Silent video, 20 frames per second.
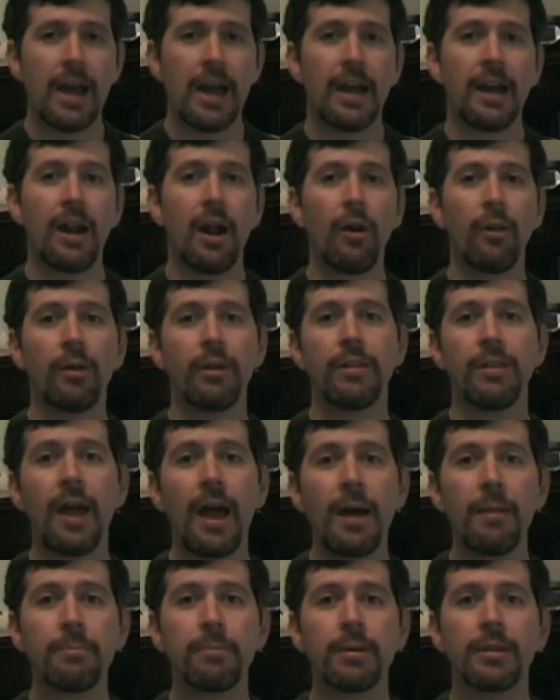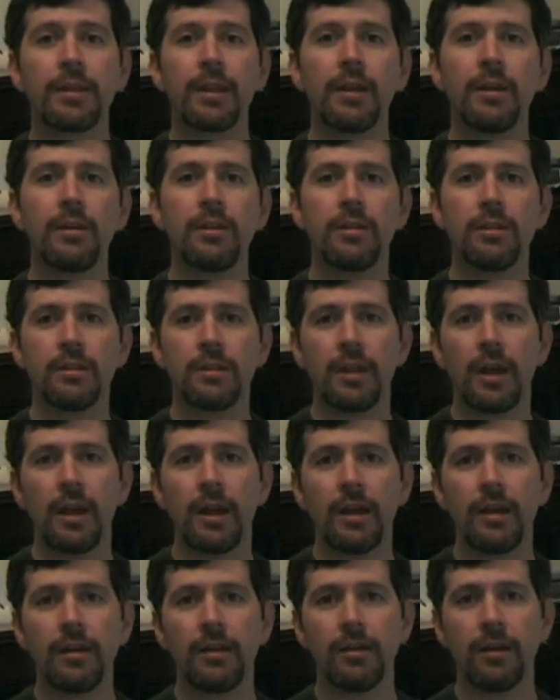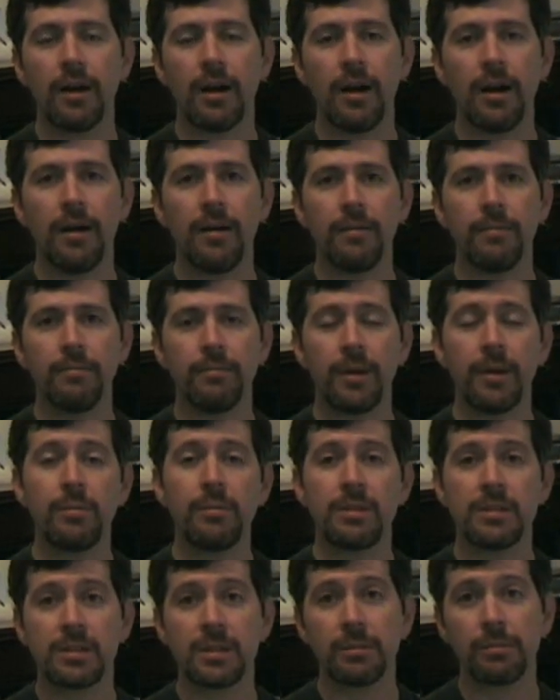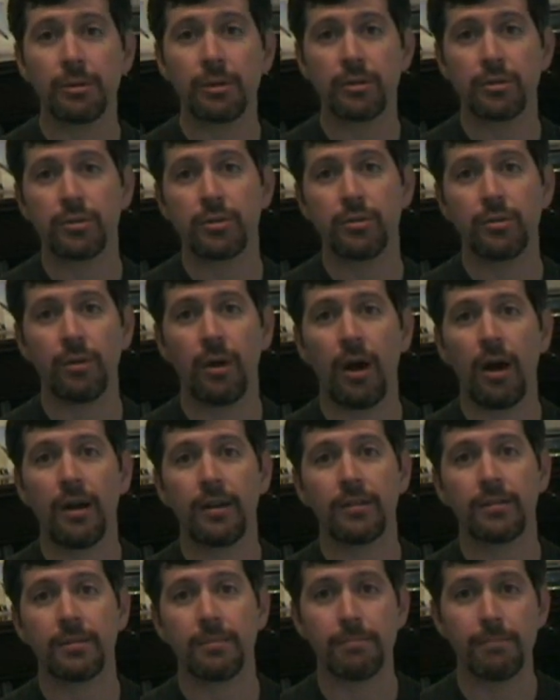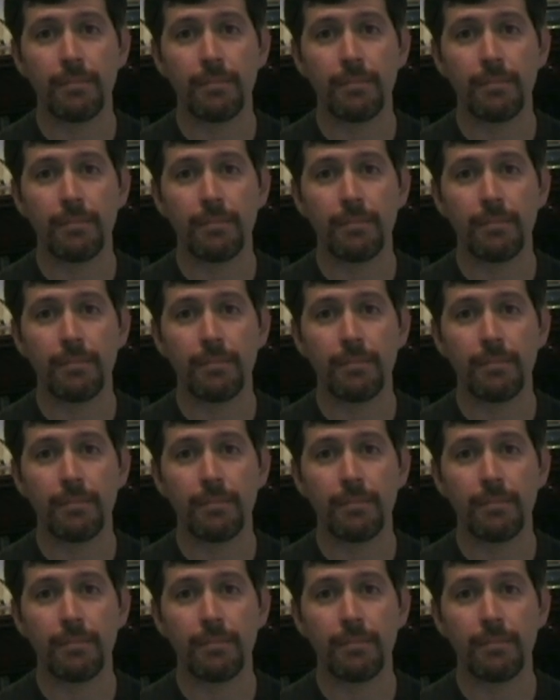And not only that, but they, they um, may be similar to us